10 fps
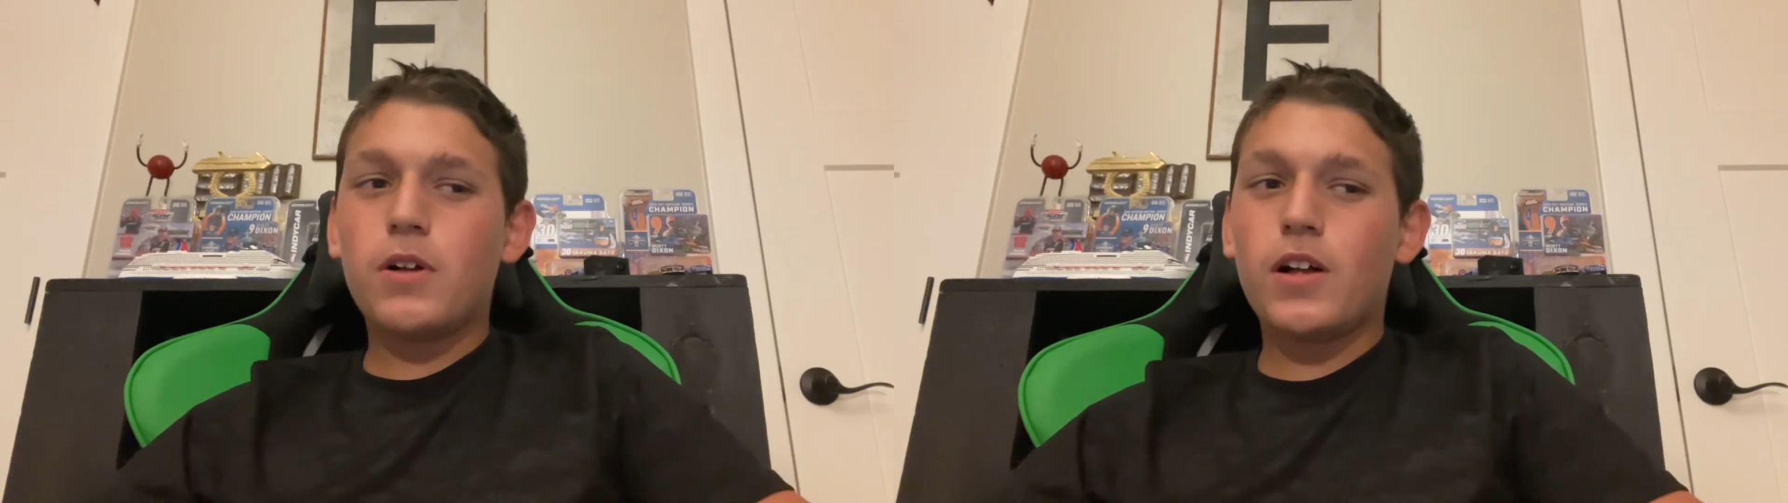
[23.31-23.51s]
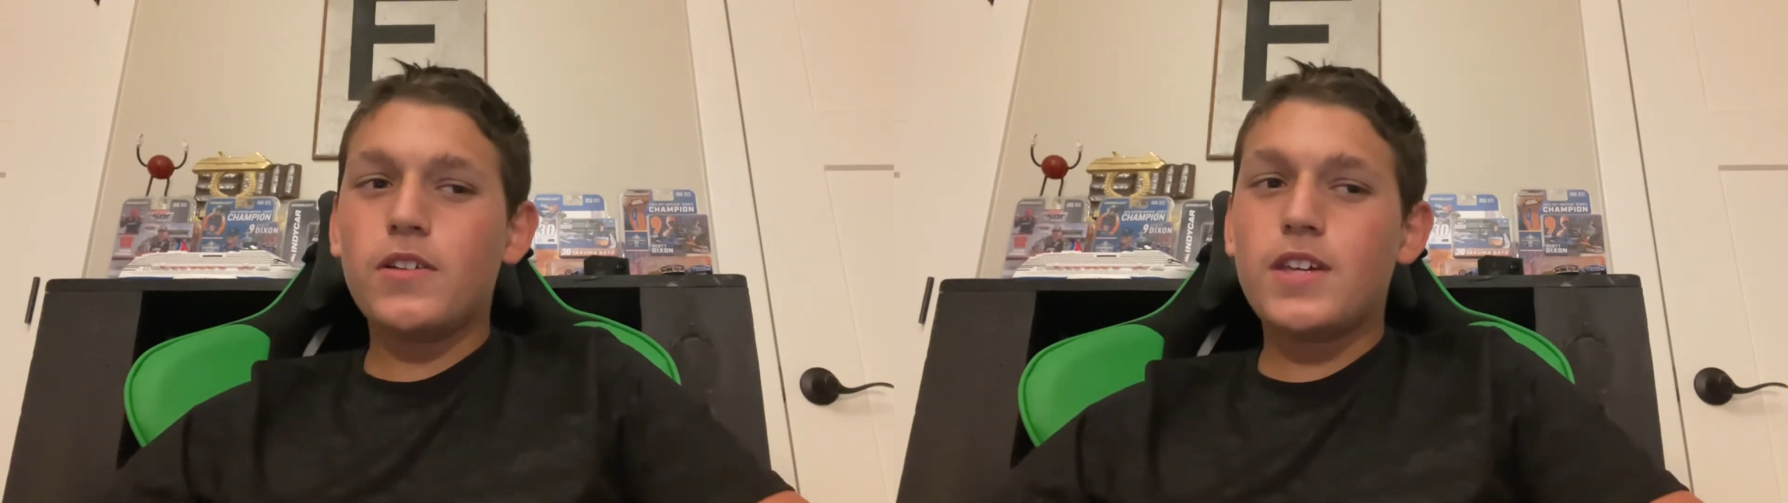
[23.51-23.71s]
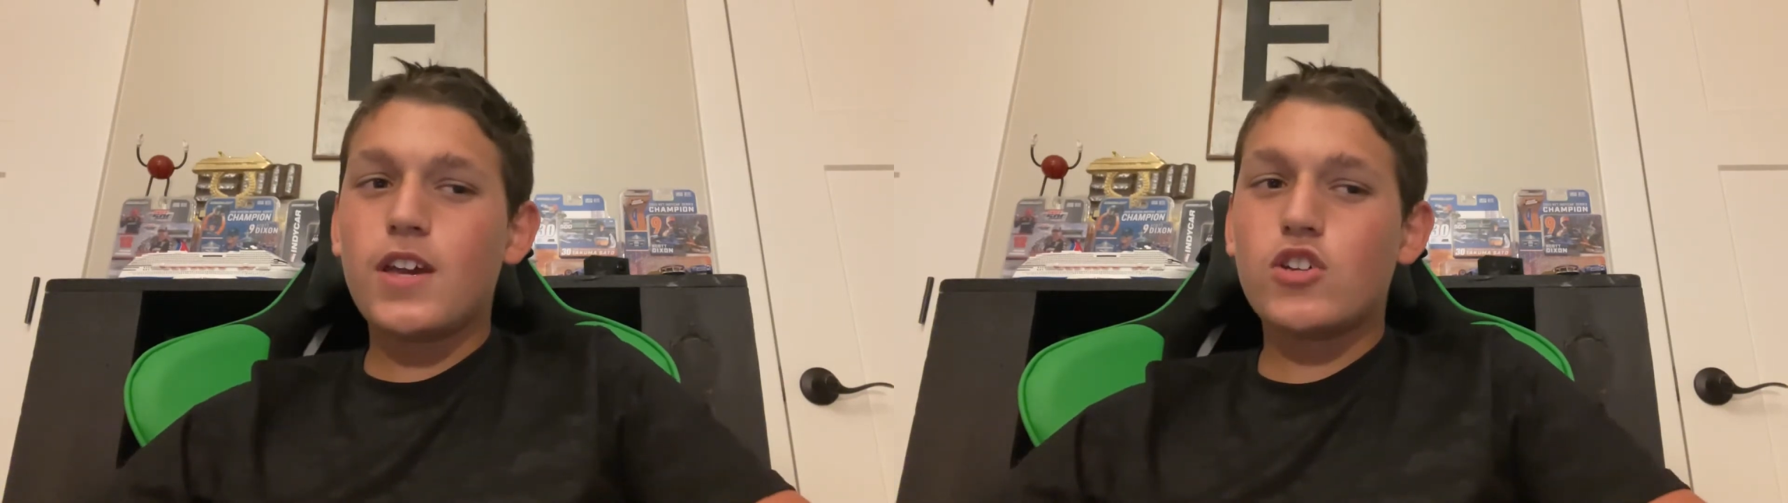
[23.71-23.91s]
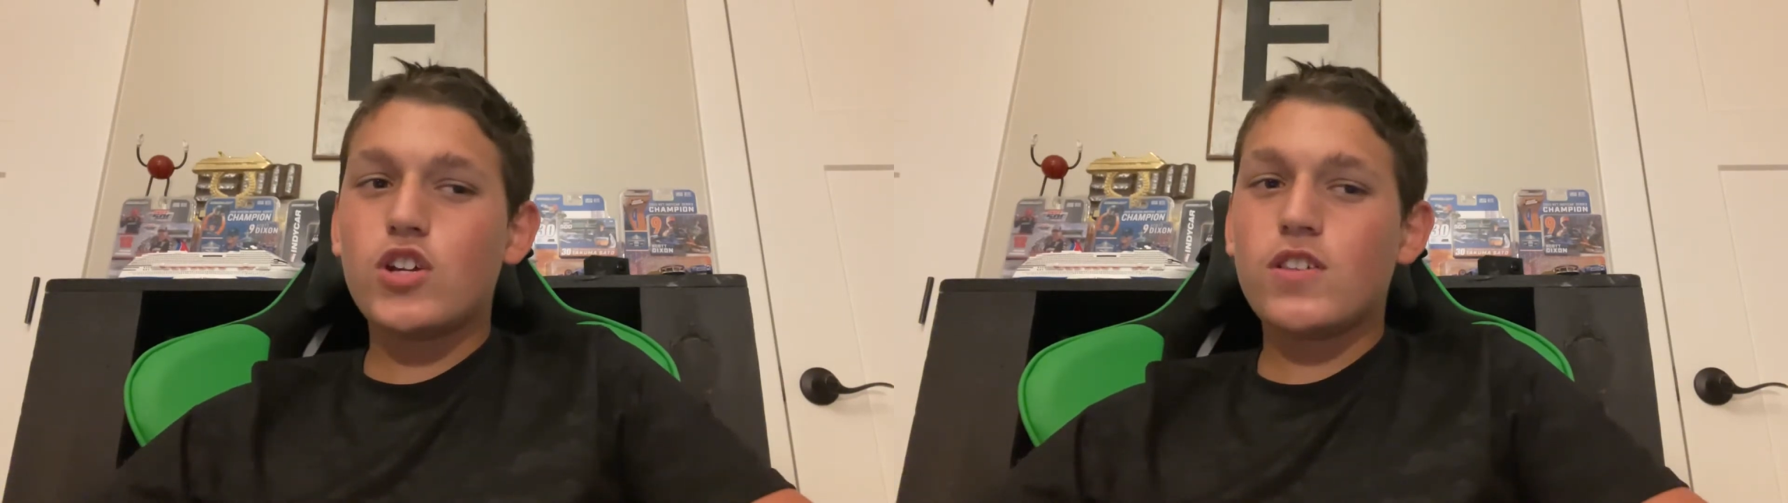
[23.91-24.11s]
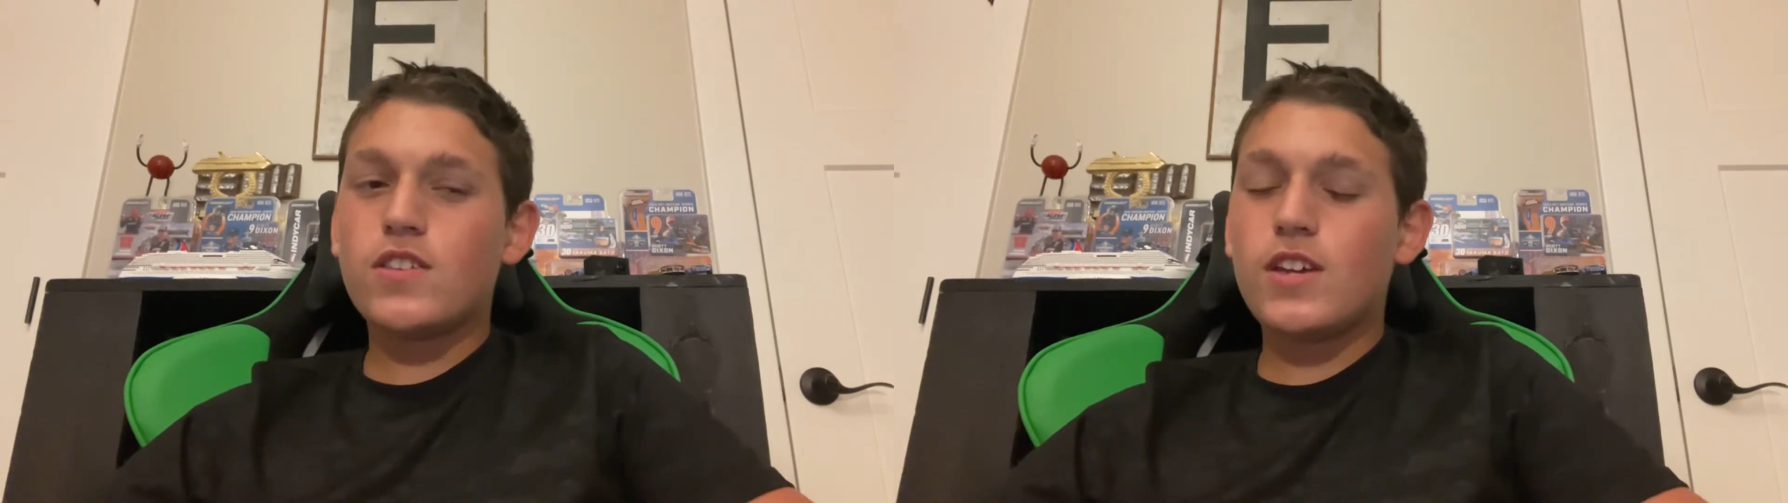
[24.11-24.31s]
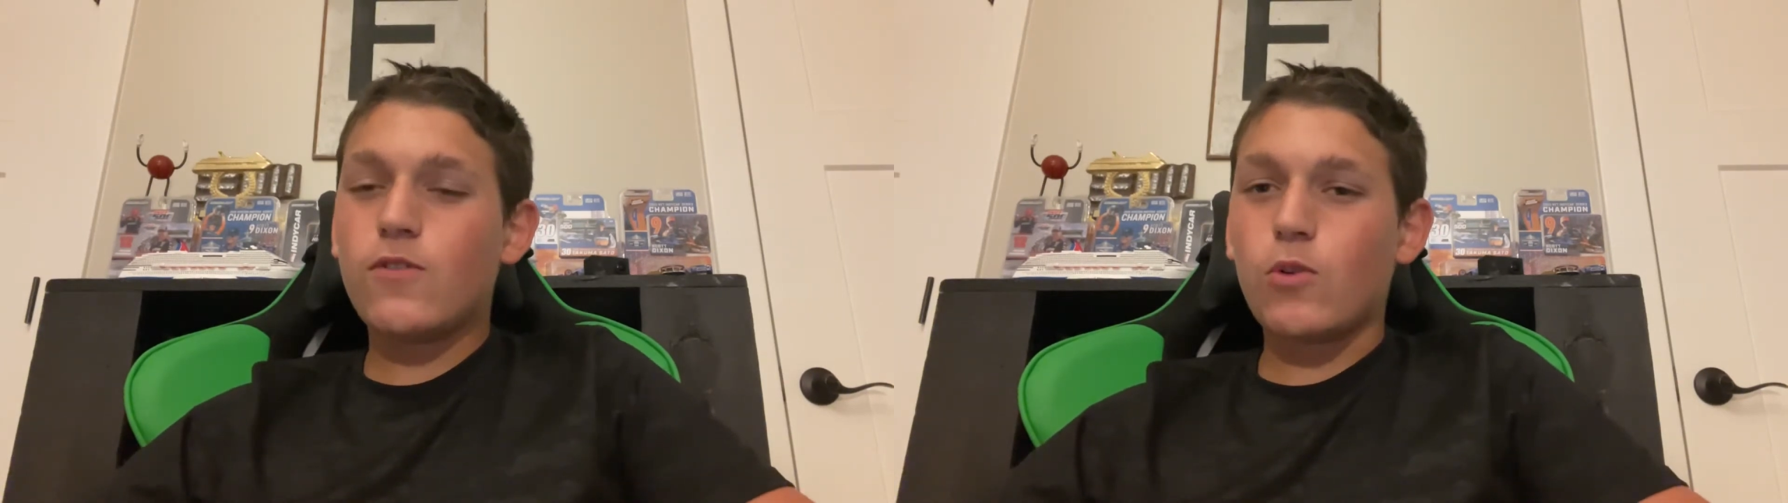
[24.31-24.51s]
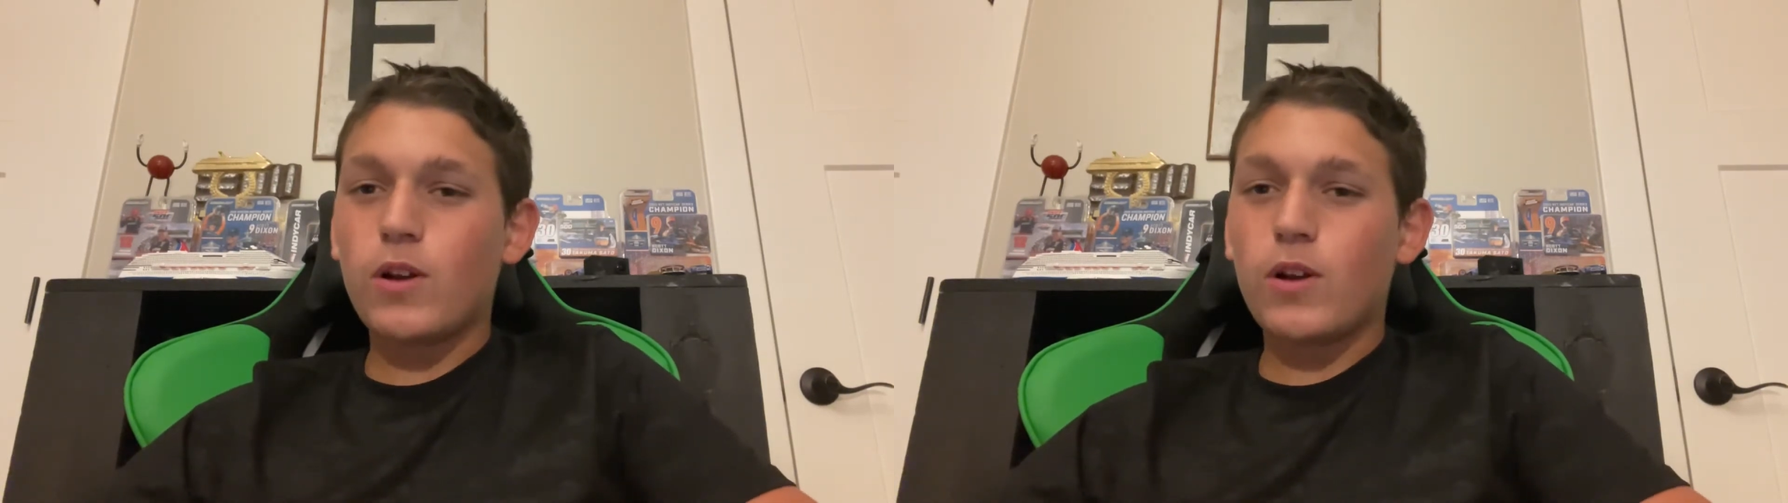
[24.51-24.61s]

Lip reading: I'll take a chance to give a